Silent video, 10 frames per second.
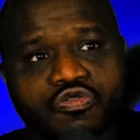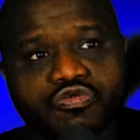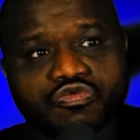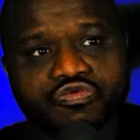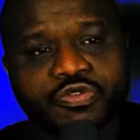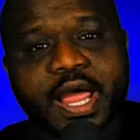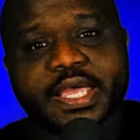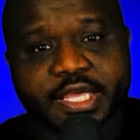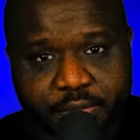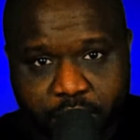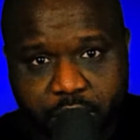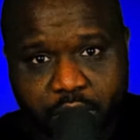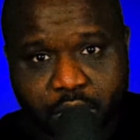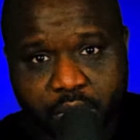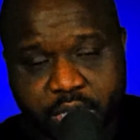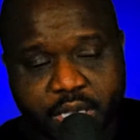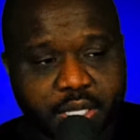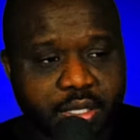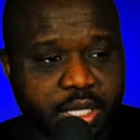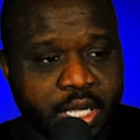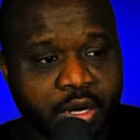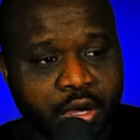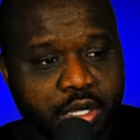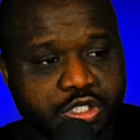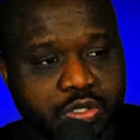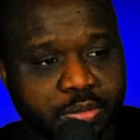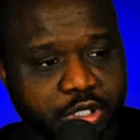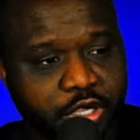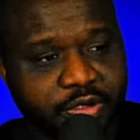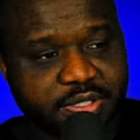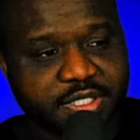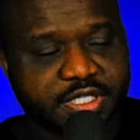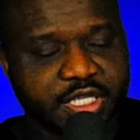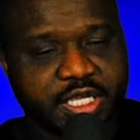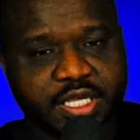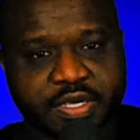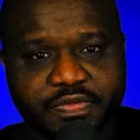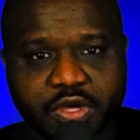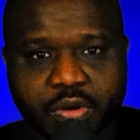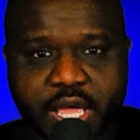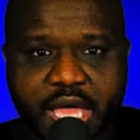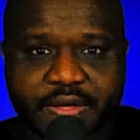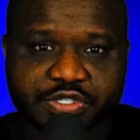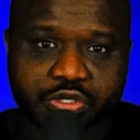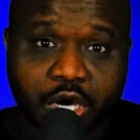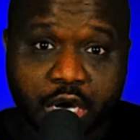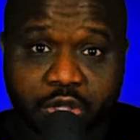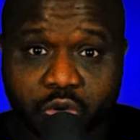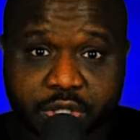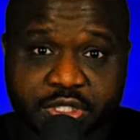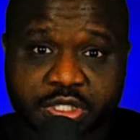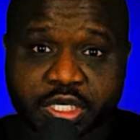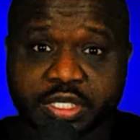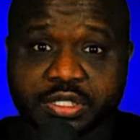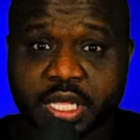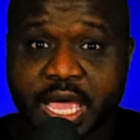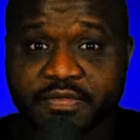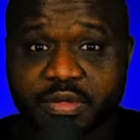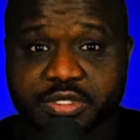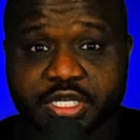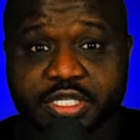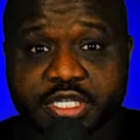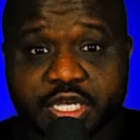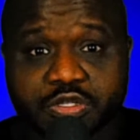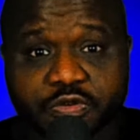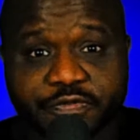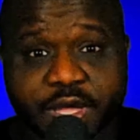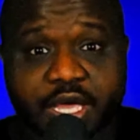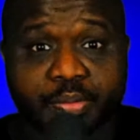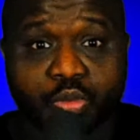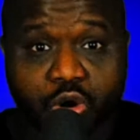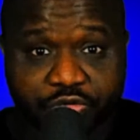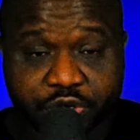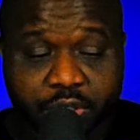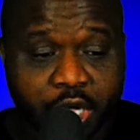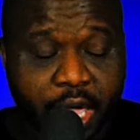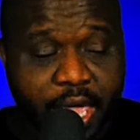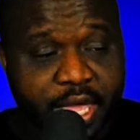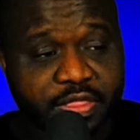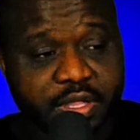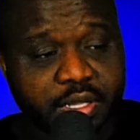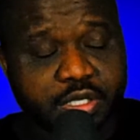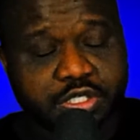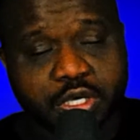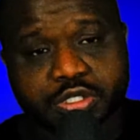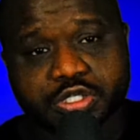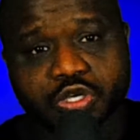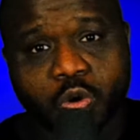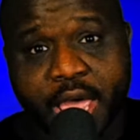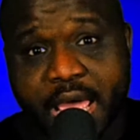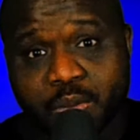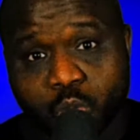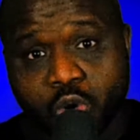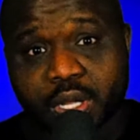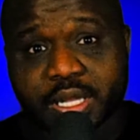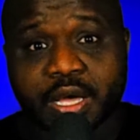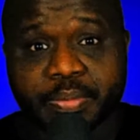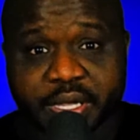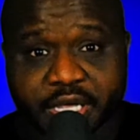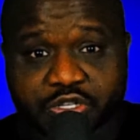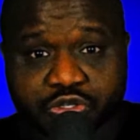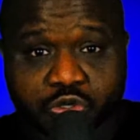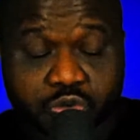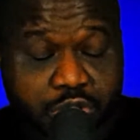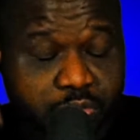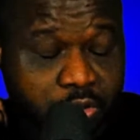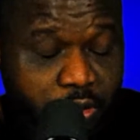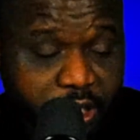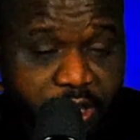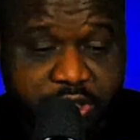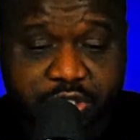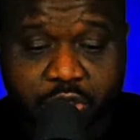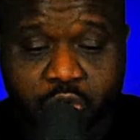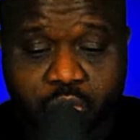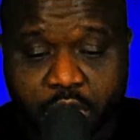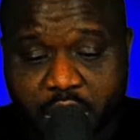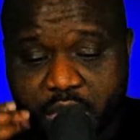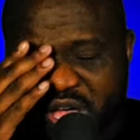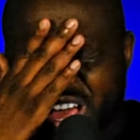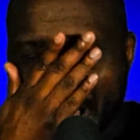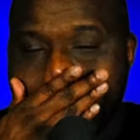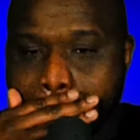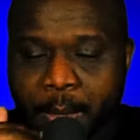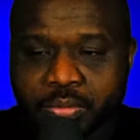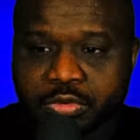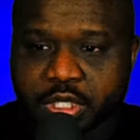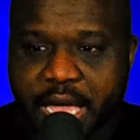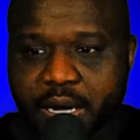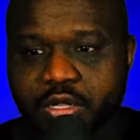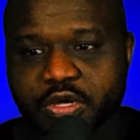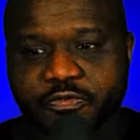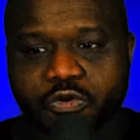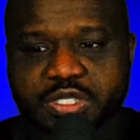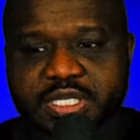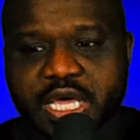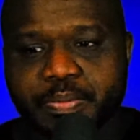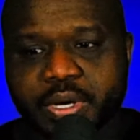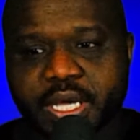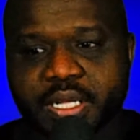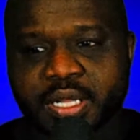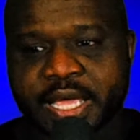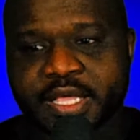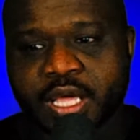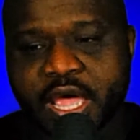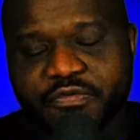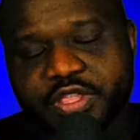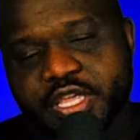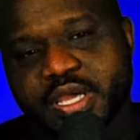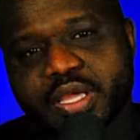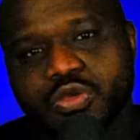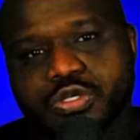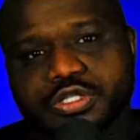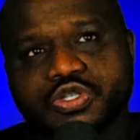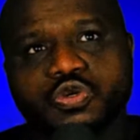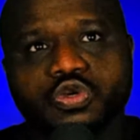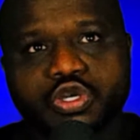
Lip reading: Rocket. Okay, and also I'm curious to see if they're going to have Star-Lord to have them to continue to find Gamora, and then there's also Adam Warlock being introduced. Okay, so I'm kind of looking forward to that, but like every year I used to,